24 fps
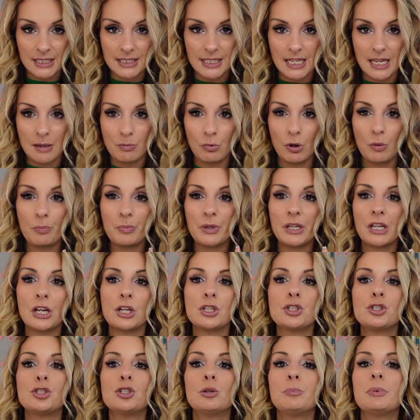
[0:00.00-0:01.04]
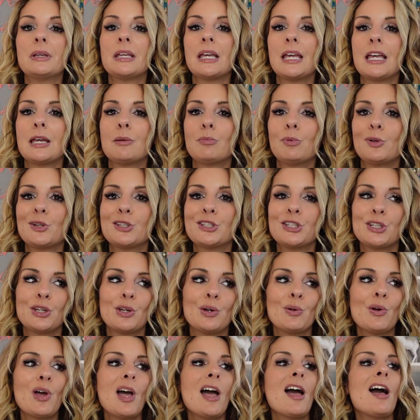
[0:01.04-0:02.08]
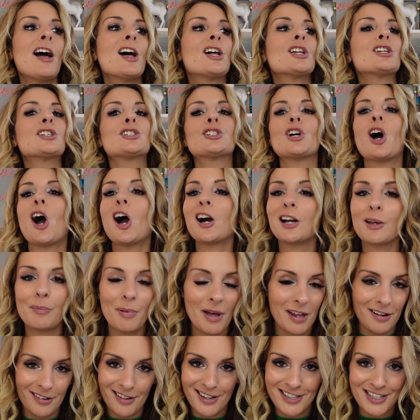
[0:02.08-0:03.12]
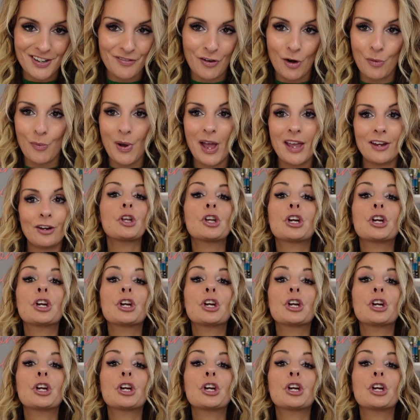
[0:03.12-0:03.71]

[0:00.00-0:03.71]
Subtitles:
table because you'll be able to talk about it in a different way.